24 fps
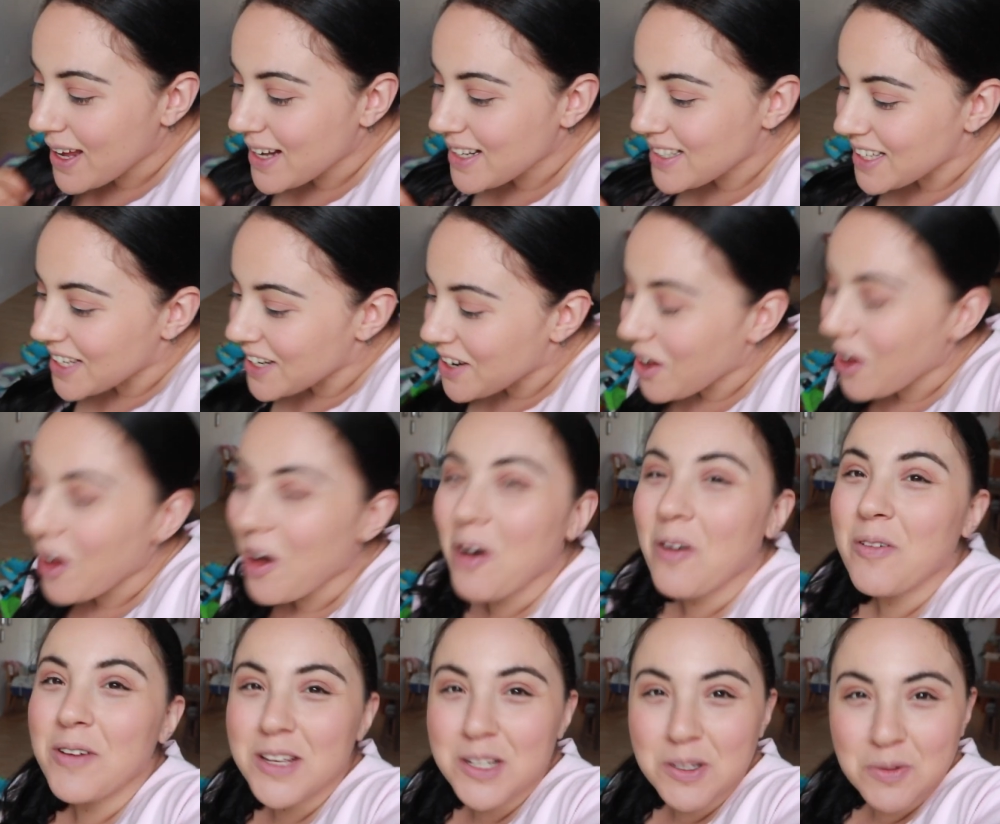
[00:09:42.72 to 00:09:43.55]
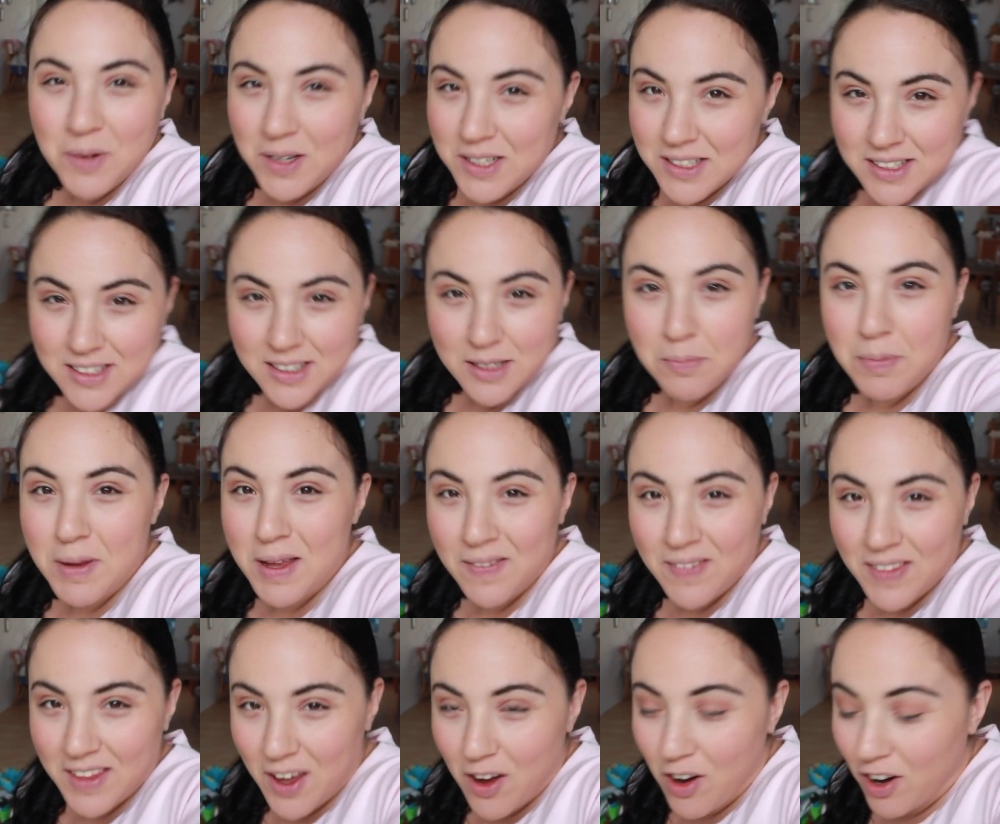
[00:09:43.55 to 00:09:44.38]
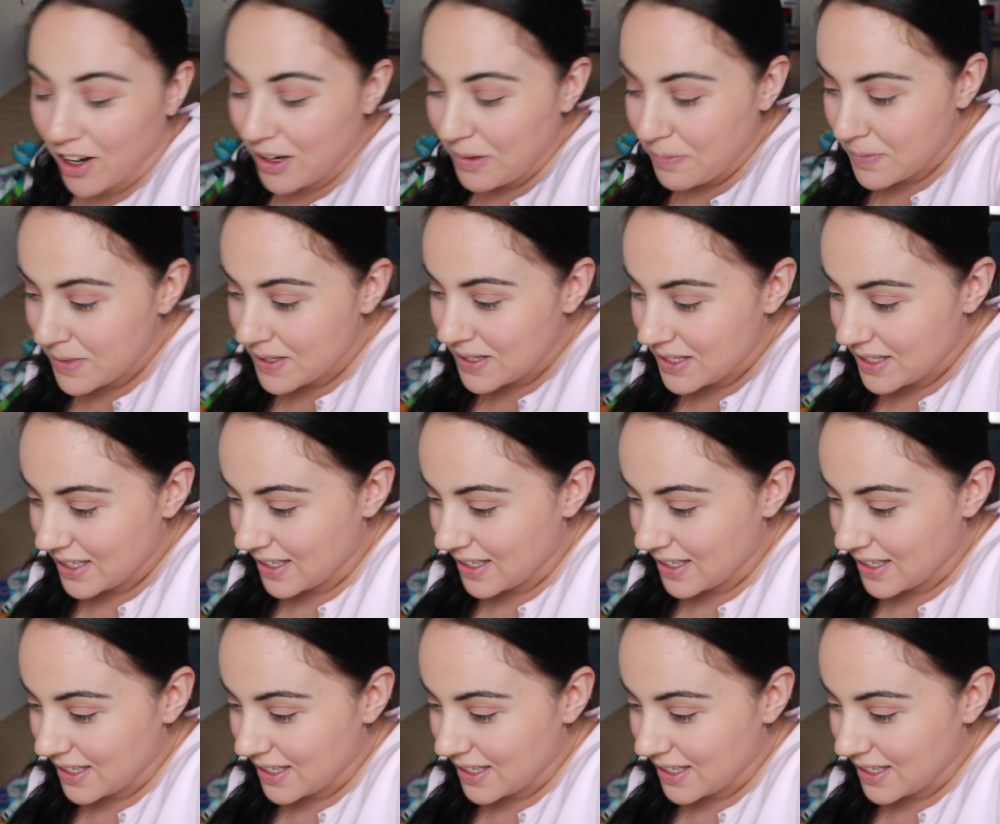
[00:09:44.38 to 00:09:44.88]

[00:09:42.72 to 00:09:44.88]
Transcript: And always wants to be in the arms.